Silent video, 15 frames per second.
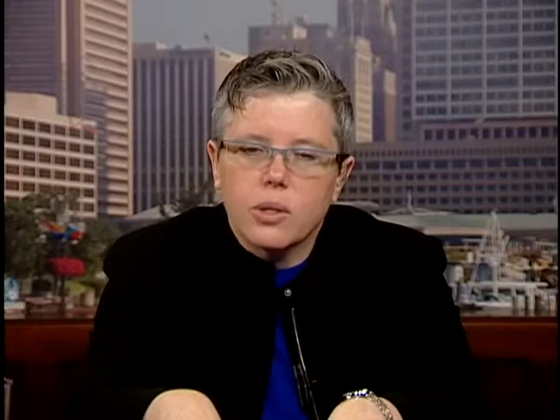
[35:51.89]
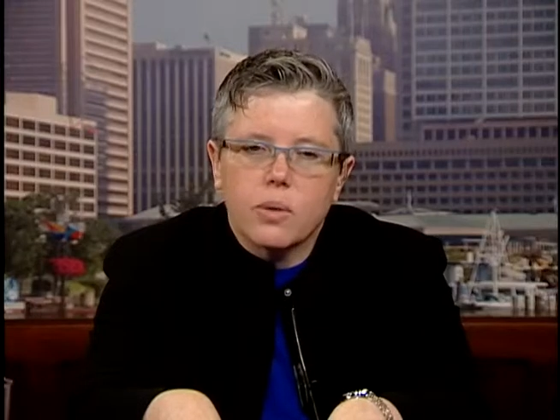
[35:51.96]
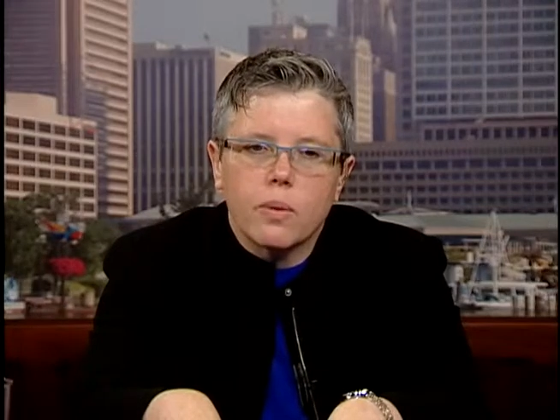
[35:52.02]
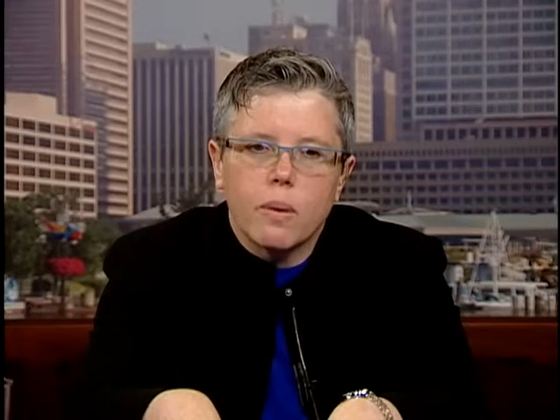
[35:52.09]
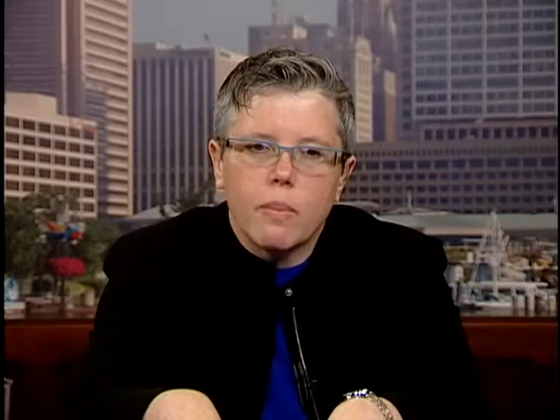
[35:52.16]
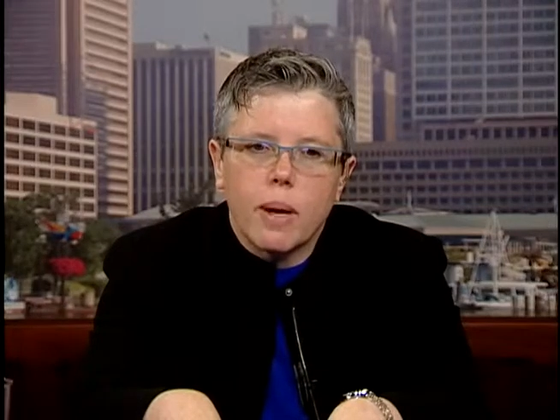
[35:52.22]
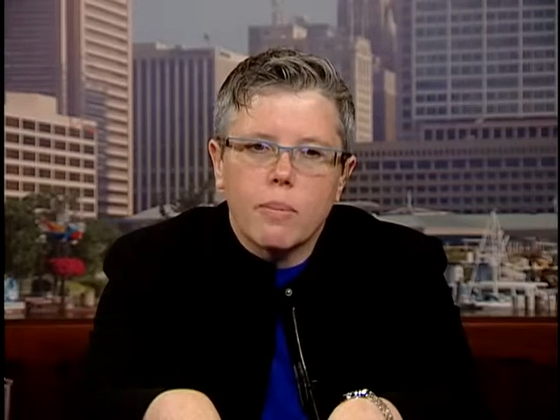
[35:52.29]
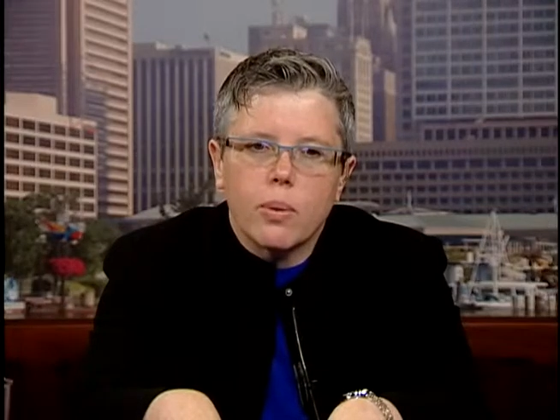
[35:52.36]
to
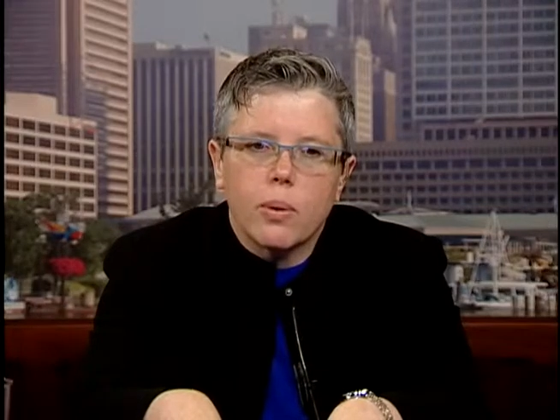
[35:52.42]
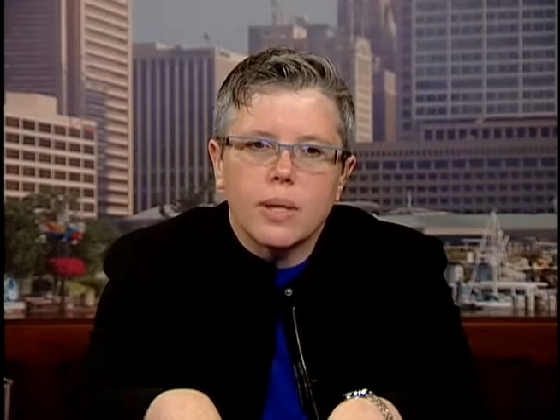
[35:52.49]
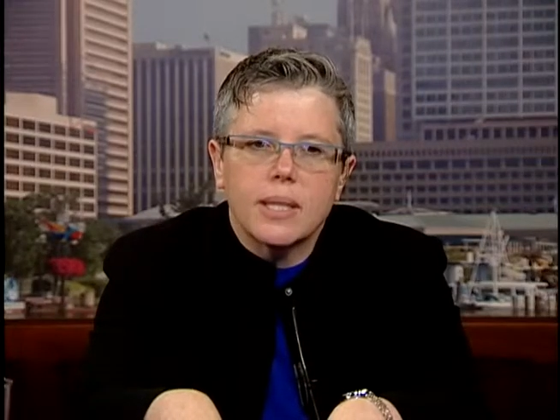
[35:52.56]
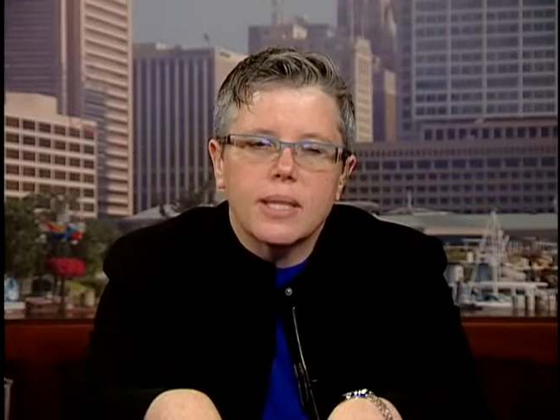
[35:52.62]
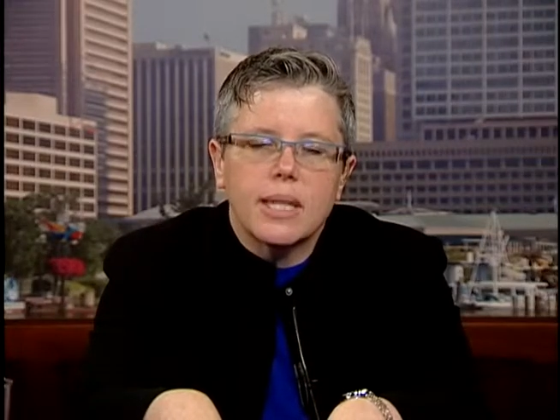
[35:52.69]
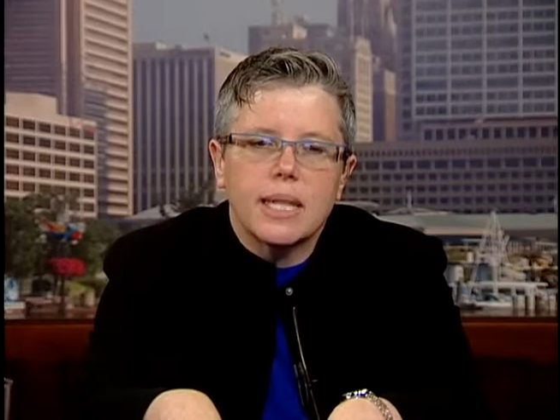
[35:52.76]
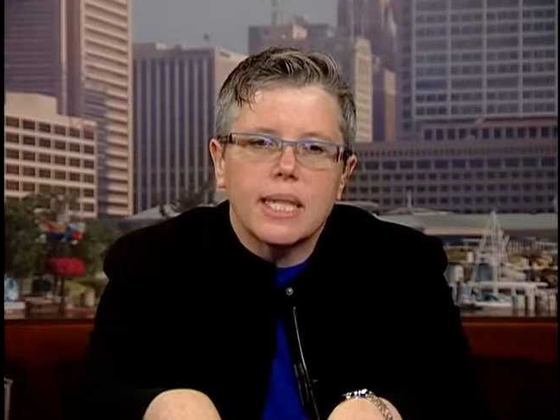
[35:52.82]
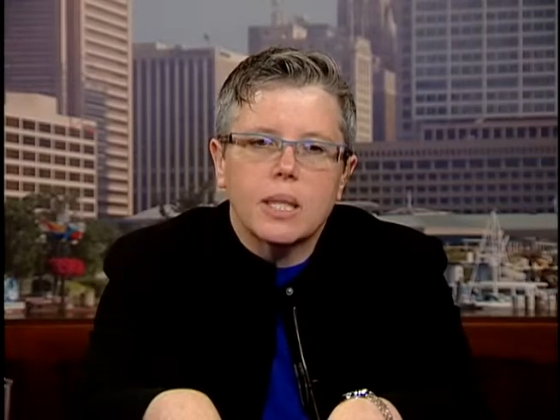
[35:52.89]
remember is
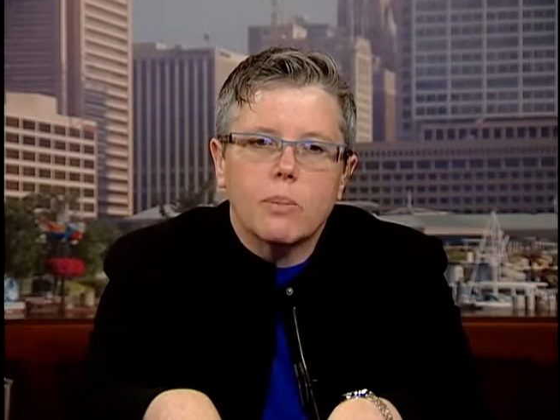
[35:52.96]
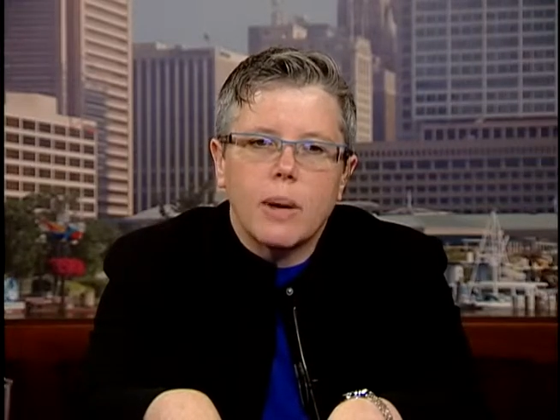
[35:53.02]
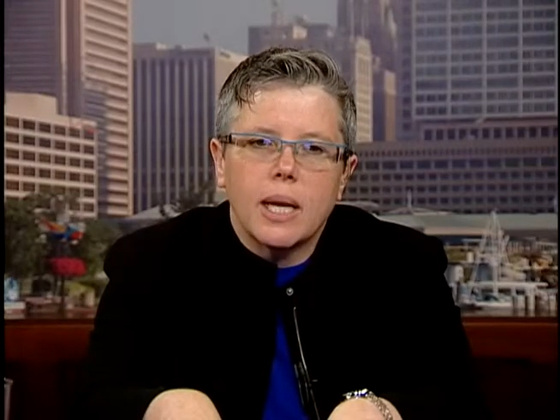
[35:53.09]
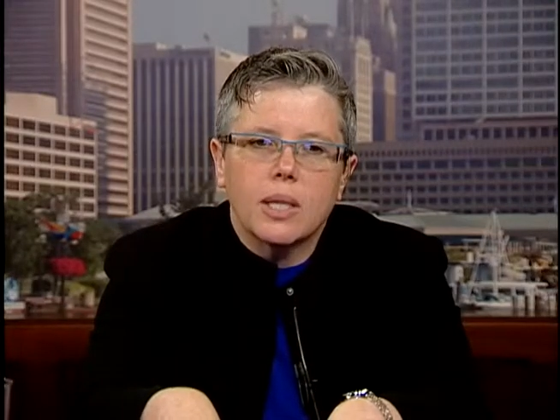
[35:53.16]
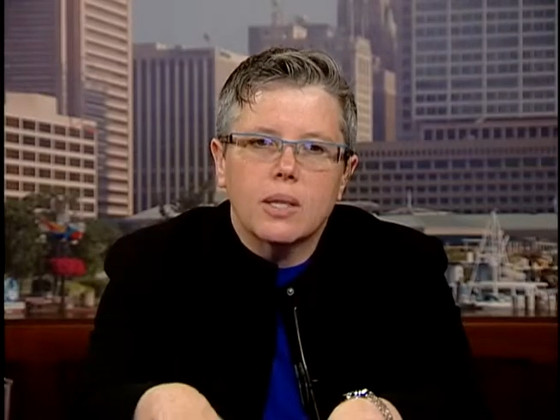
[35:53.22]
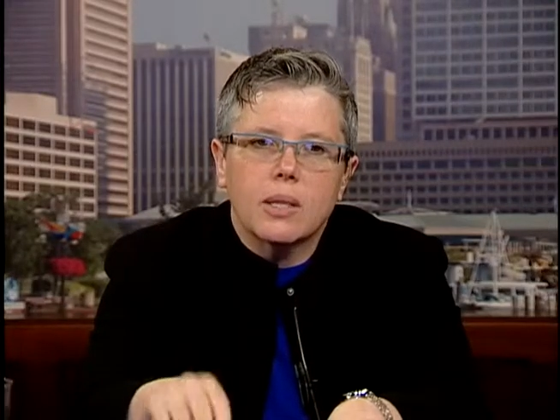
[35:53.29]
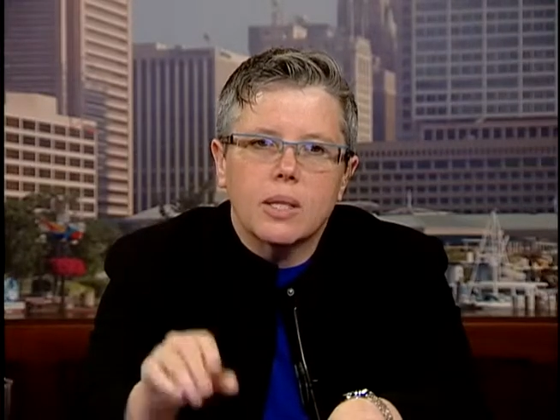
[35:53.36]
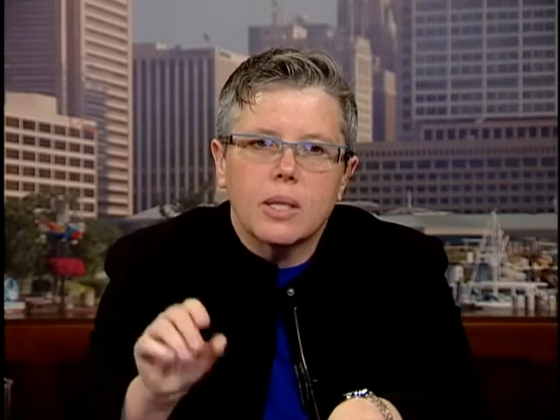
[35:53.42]
that these
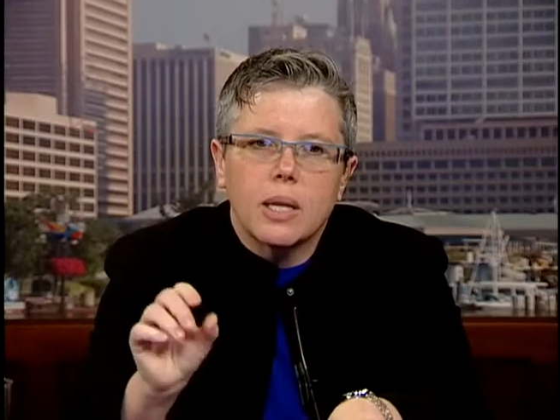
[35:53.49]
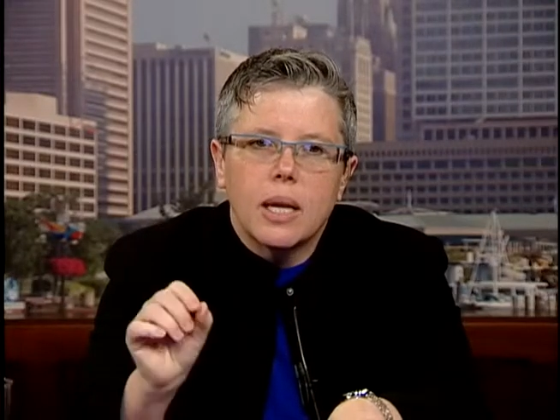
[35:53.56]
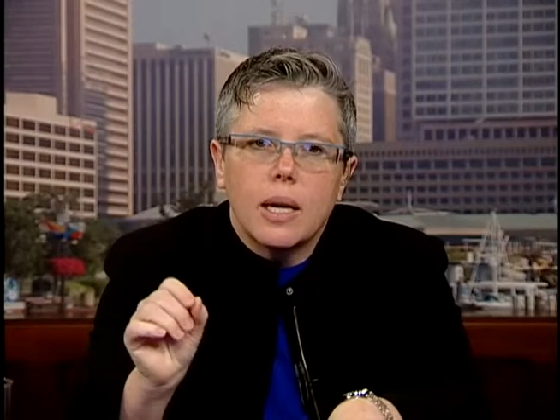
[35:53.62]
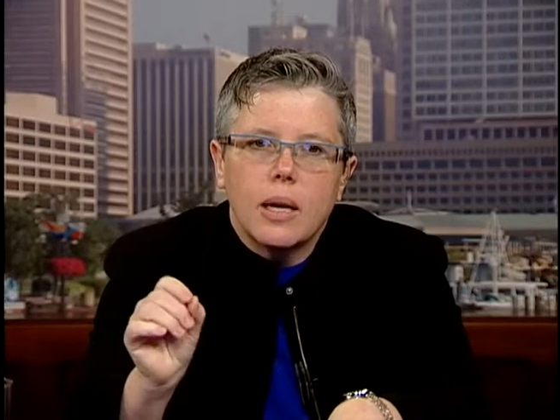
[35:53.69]
patients,